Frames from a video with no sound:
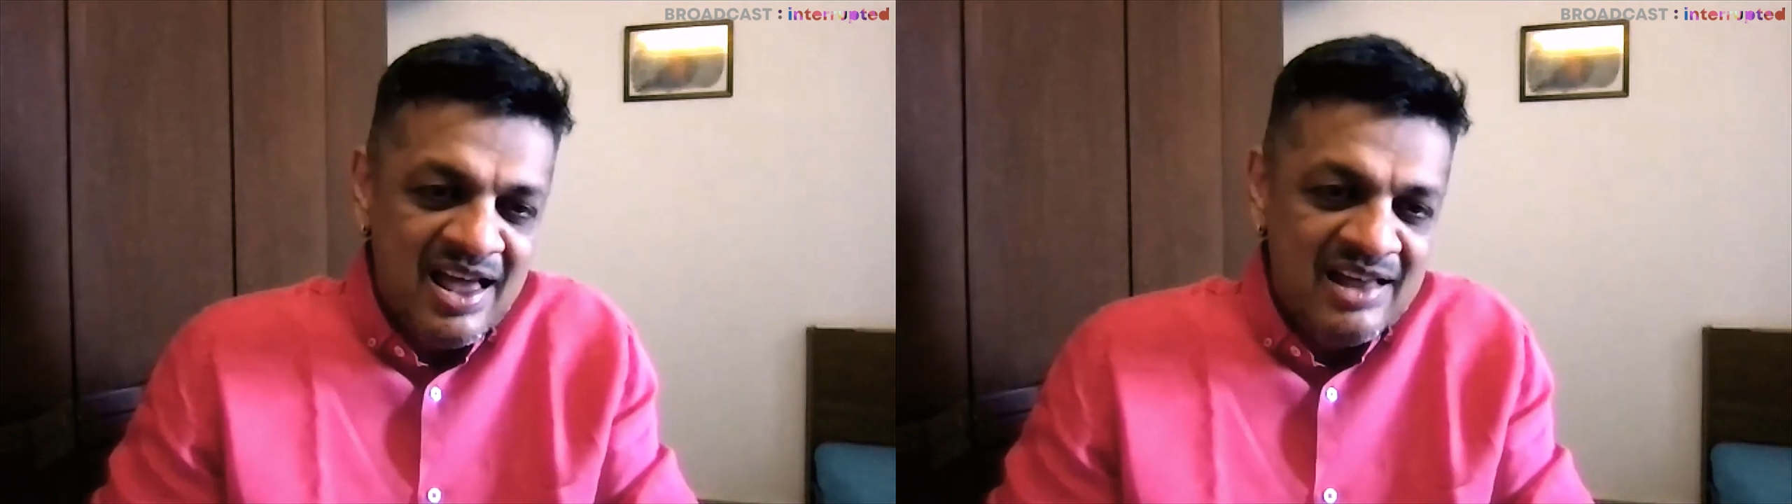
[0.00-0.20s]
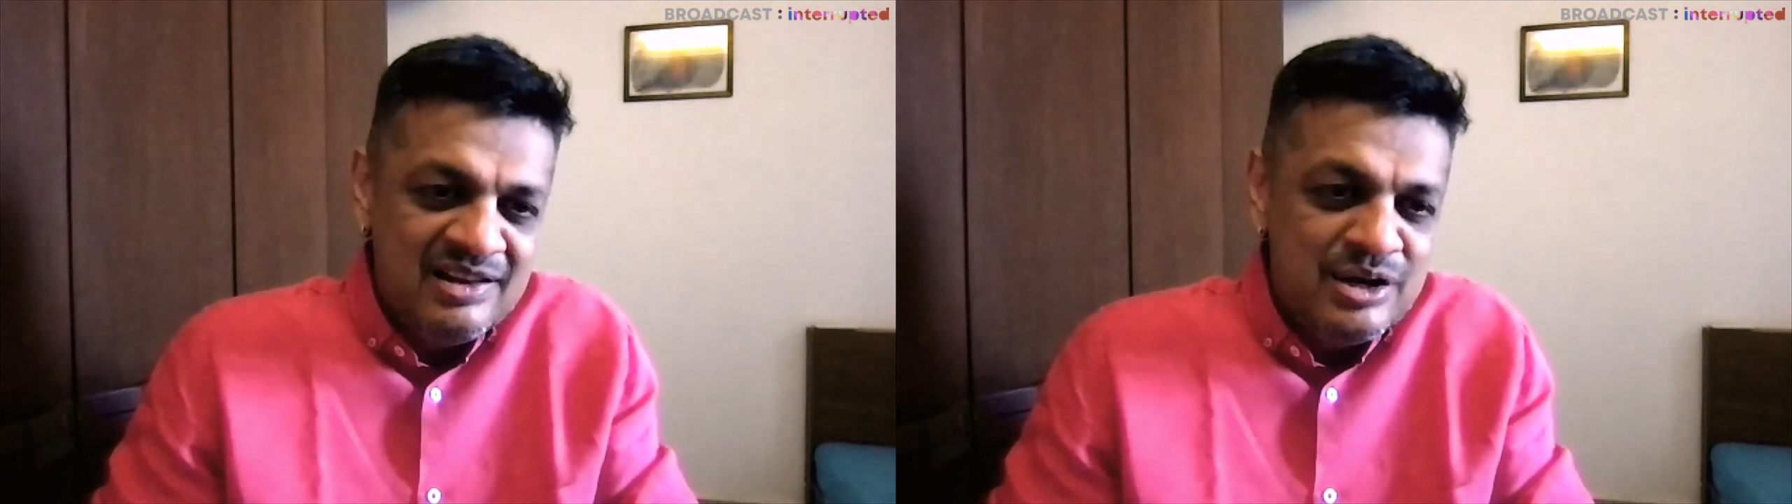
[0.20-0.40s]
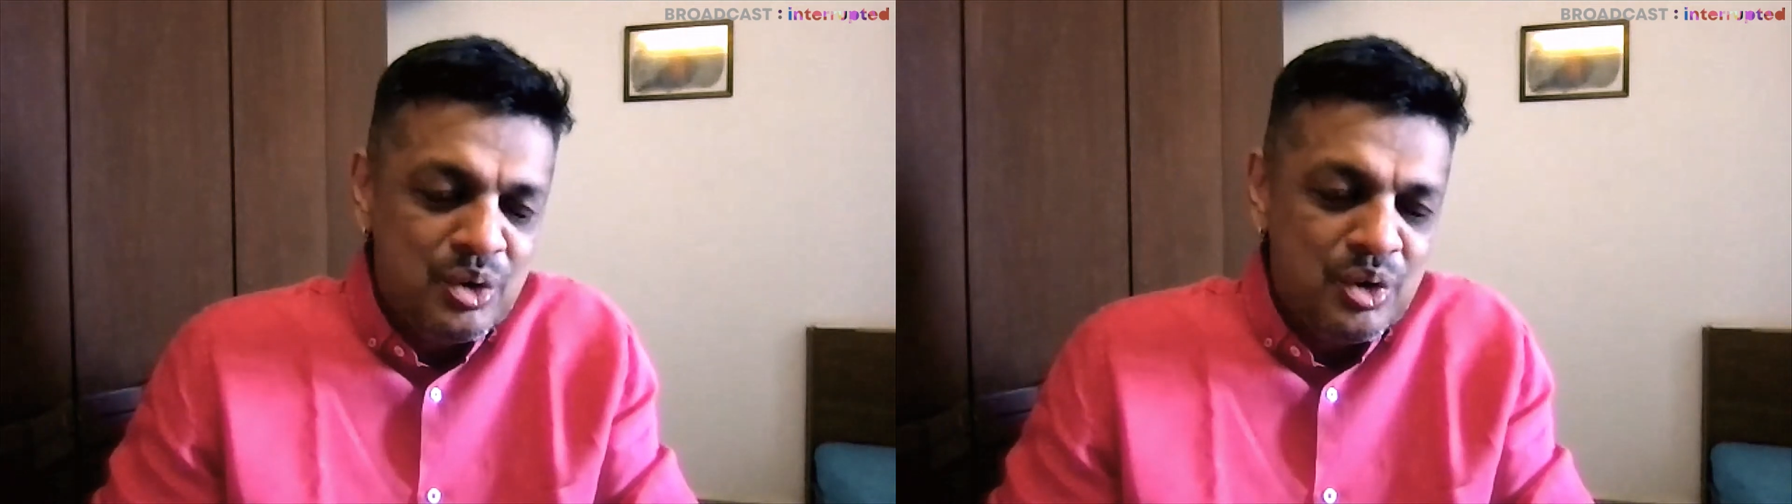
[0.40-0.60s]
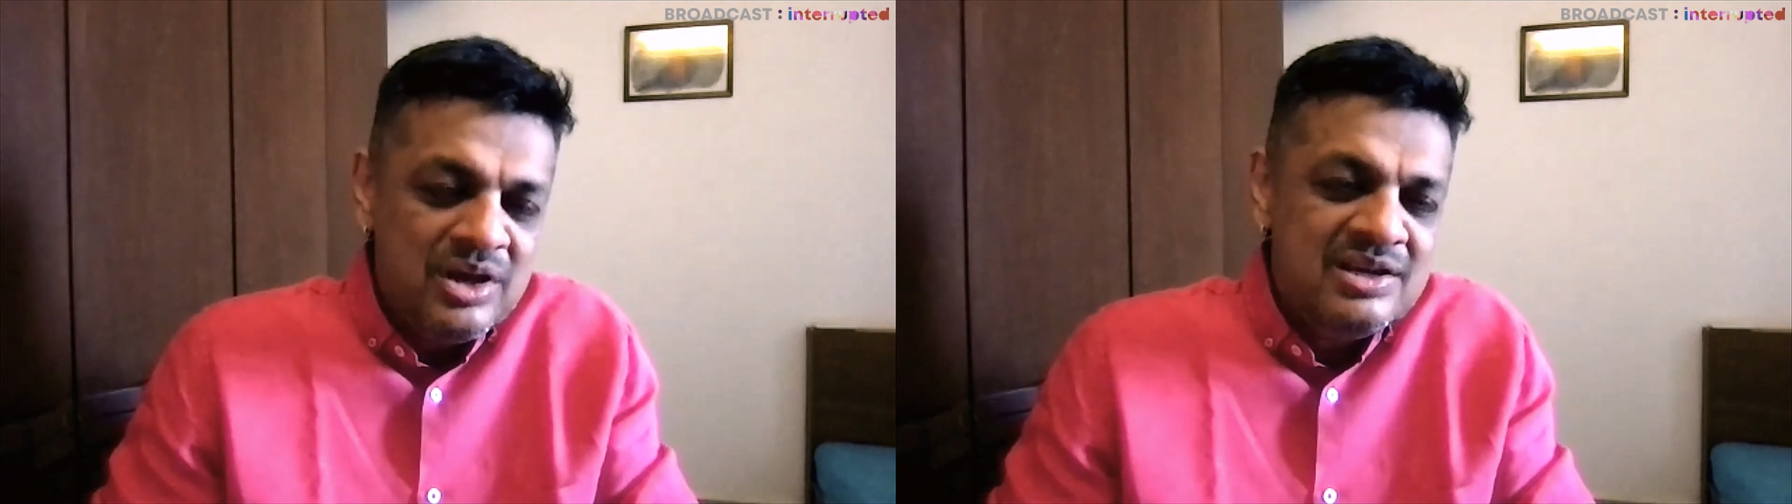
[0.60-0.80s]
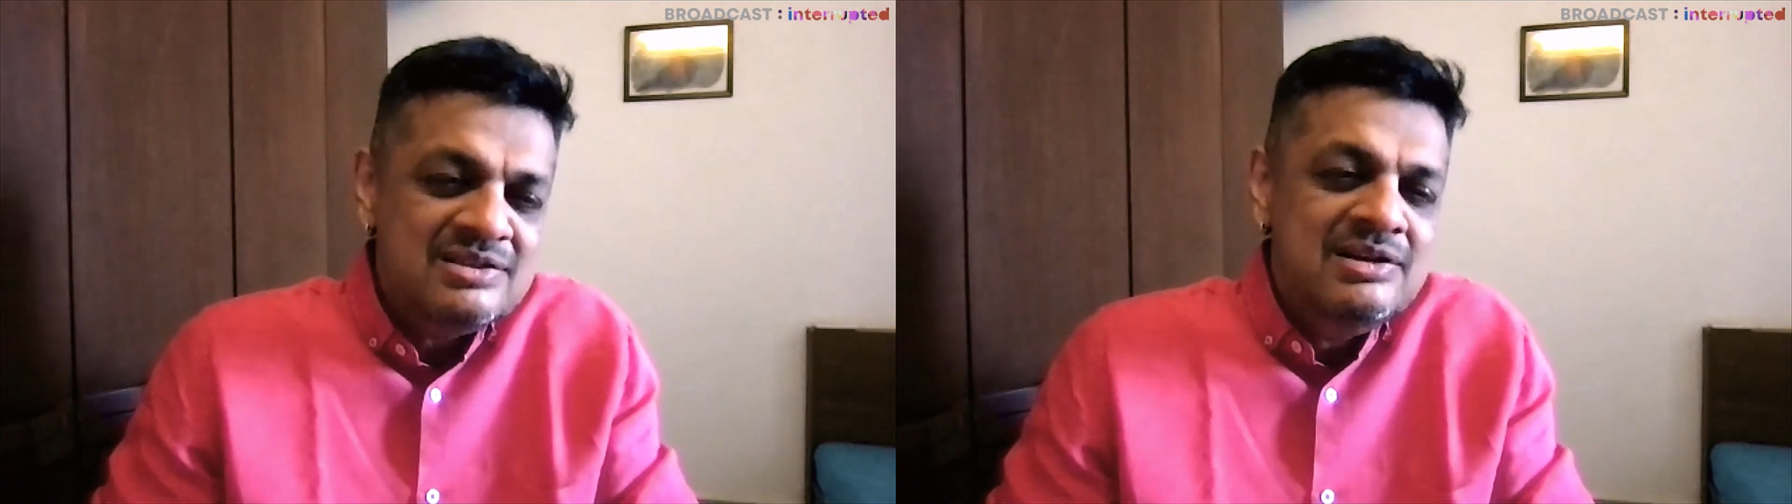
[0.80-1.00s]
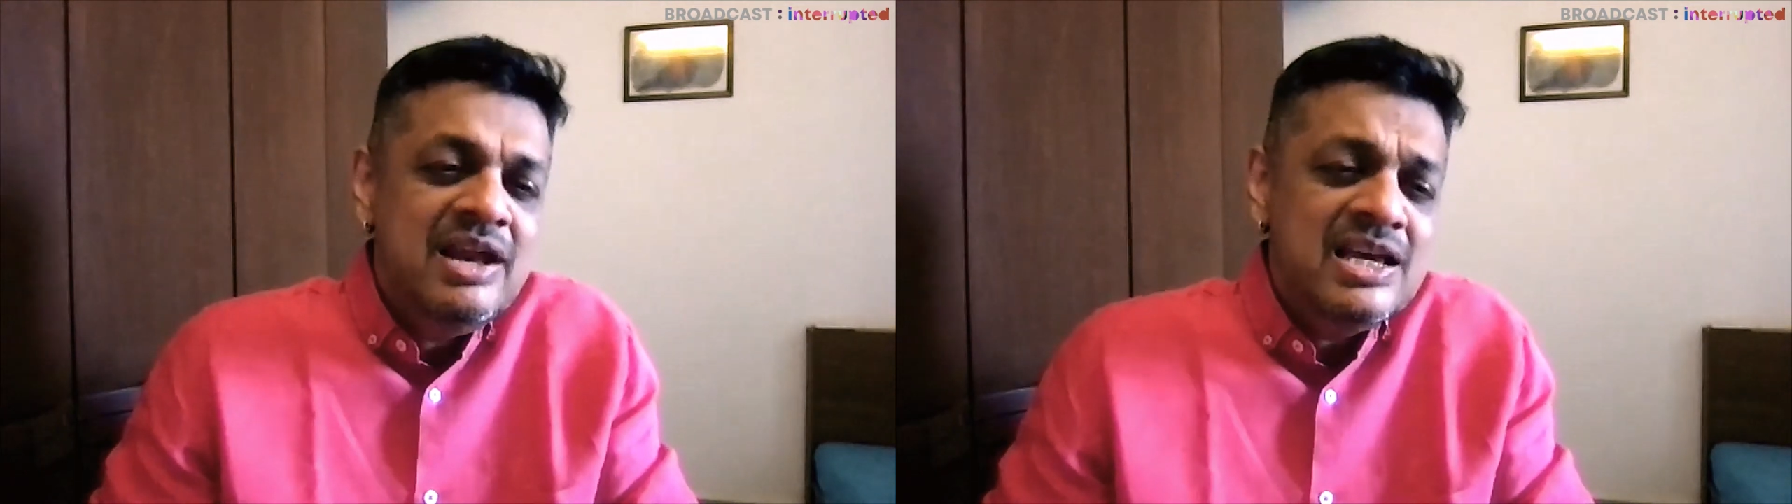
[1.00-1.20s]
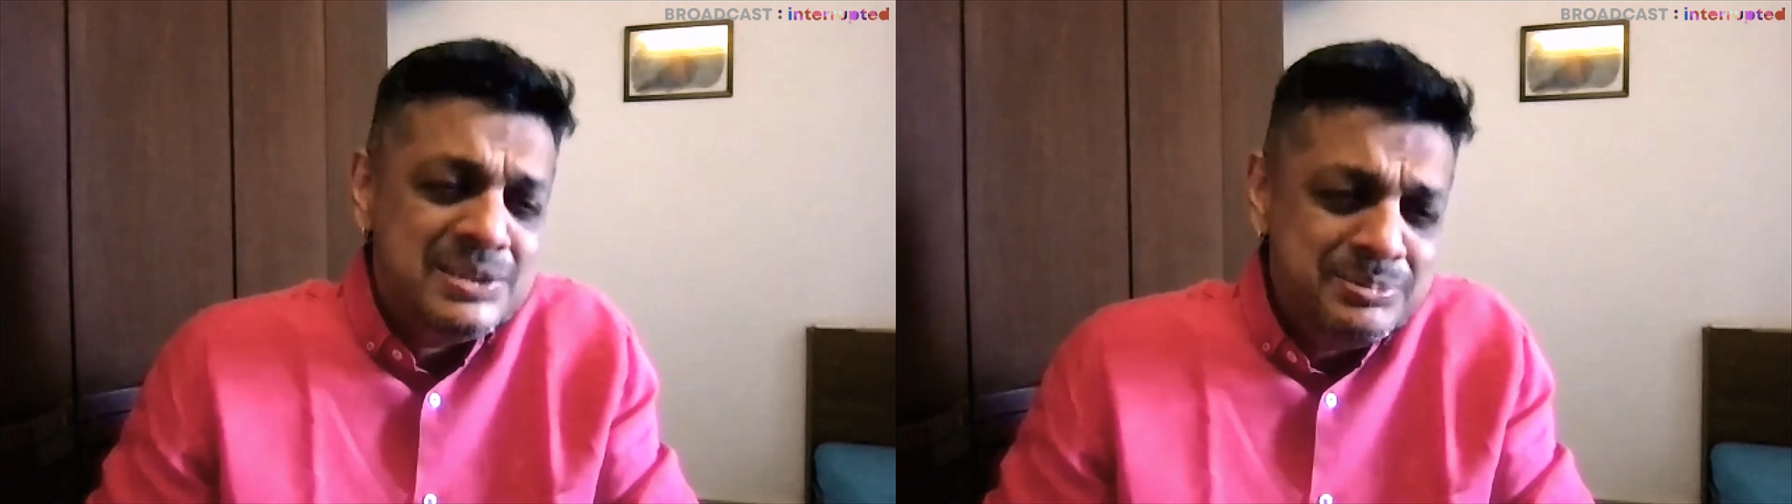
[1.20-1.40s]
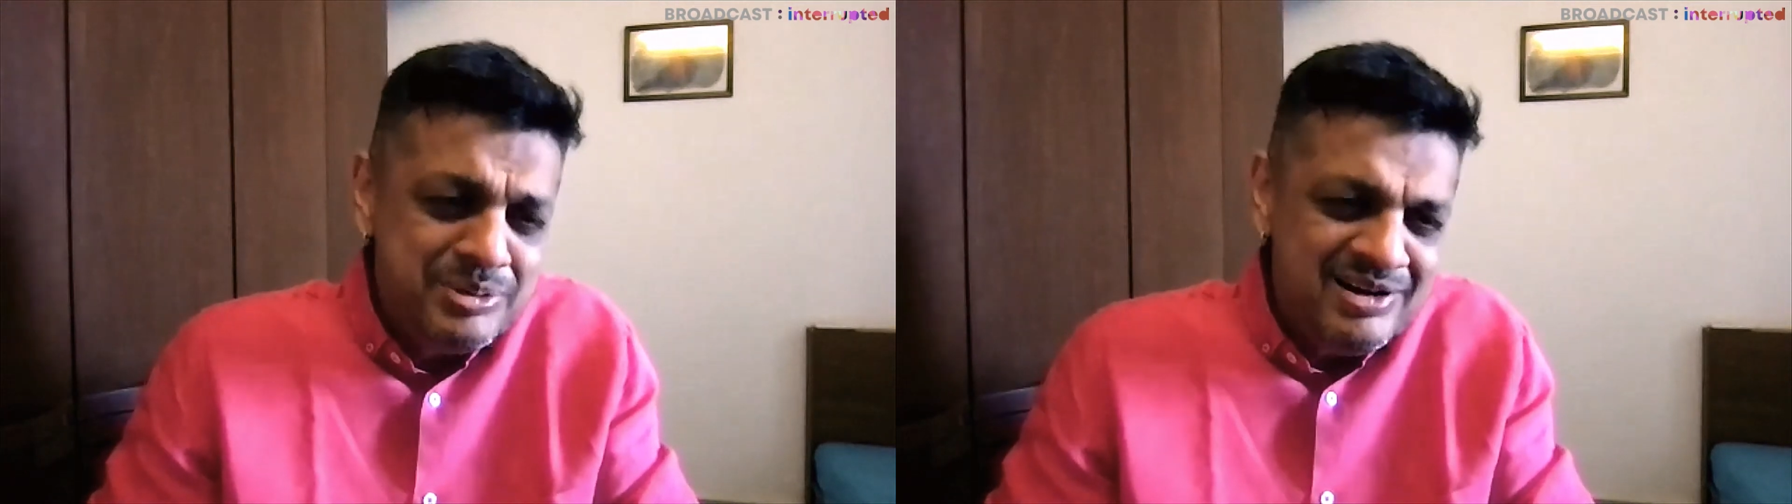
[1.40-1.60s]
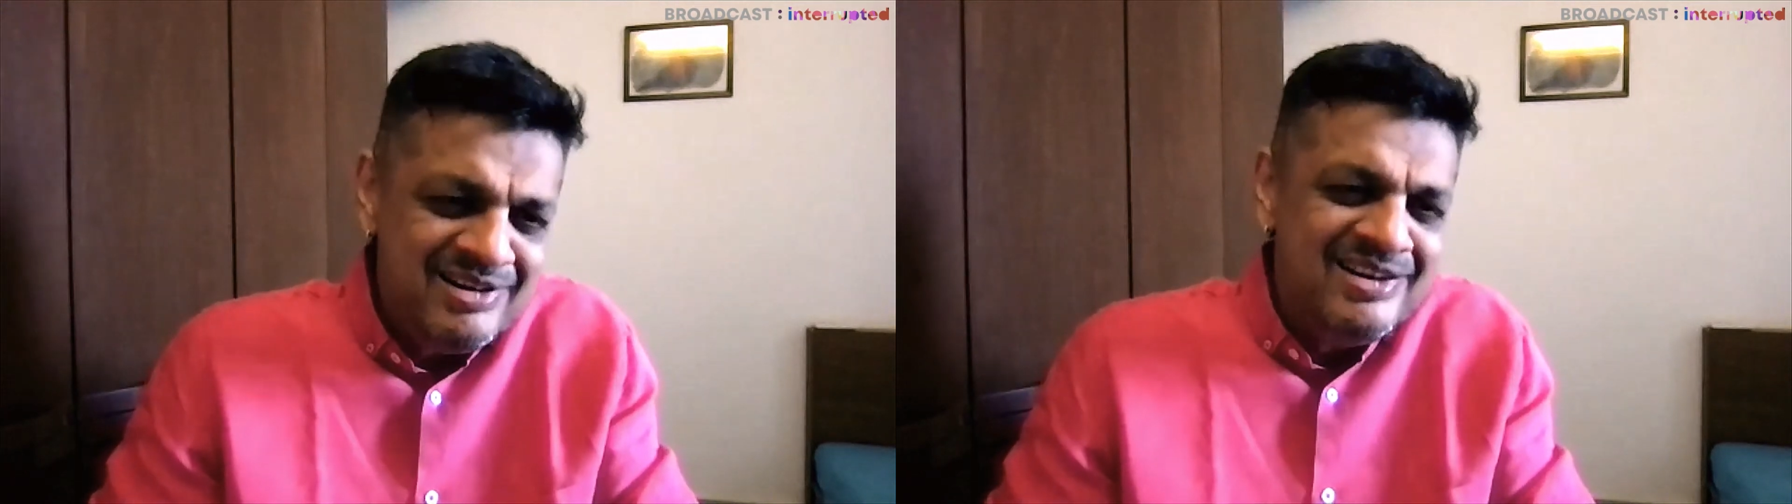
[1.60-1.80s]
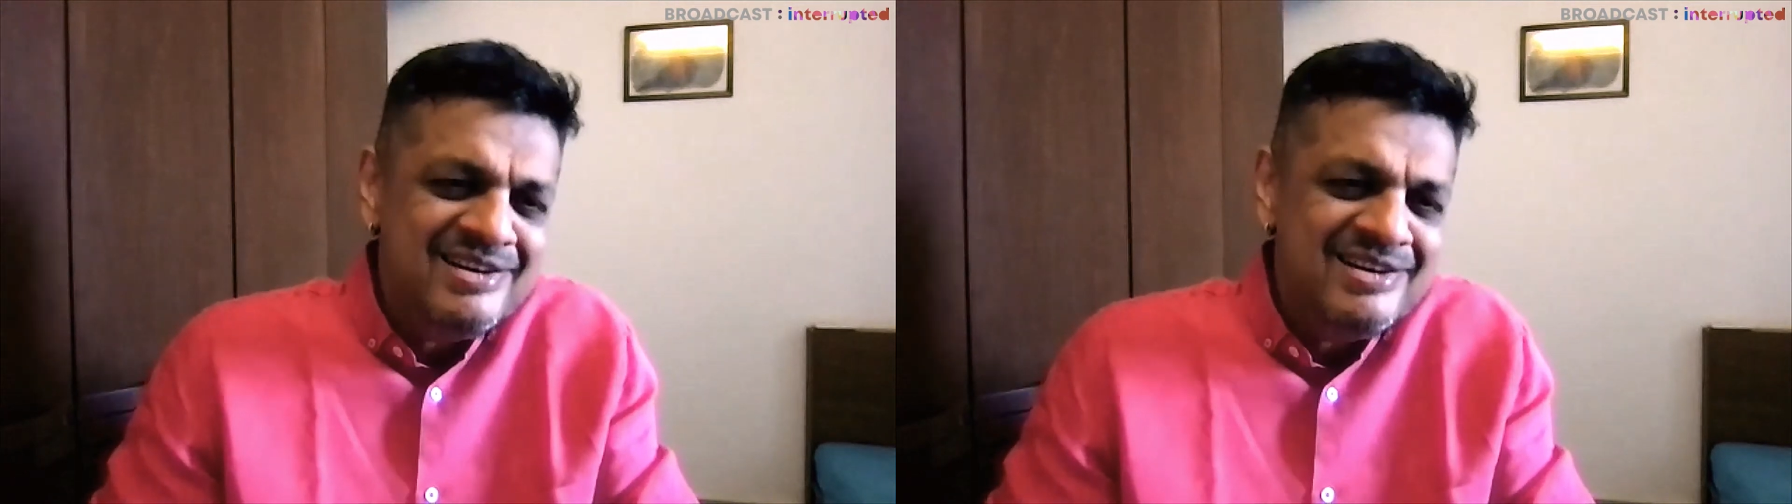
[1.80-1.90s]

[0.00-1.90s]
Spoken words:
and the drawing is desperately